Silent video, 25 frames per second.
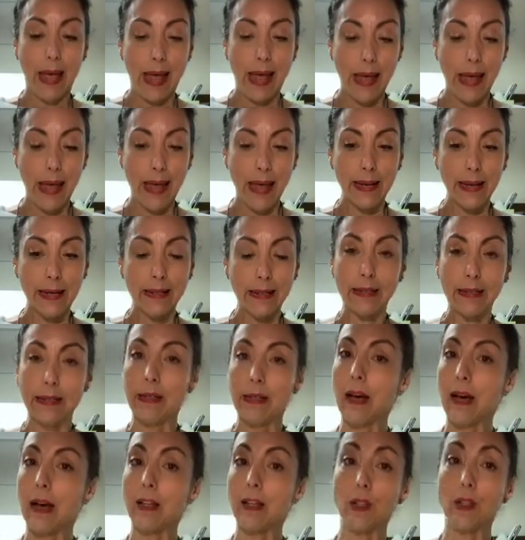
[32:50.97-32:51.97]
And
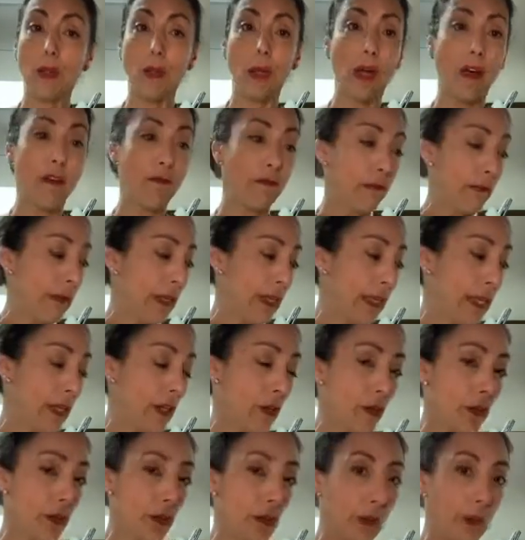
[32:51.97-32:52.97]
I do have many
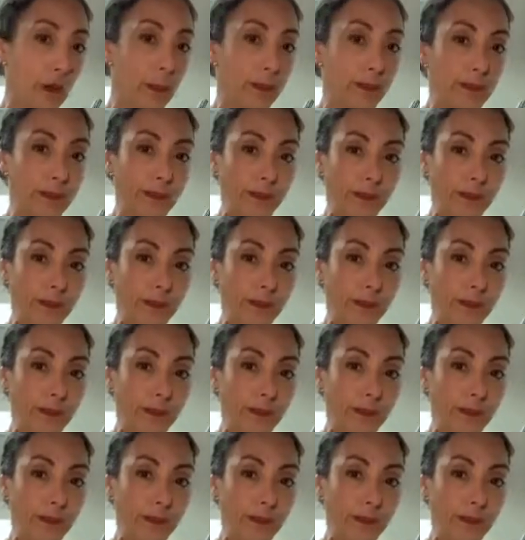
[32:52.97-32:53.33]
other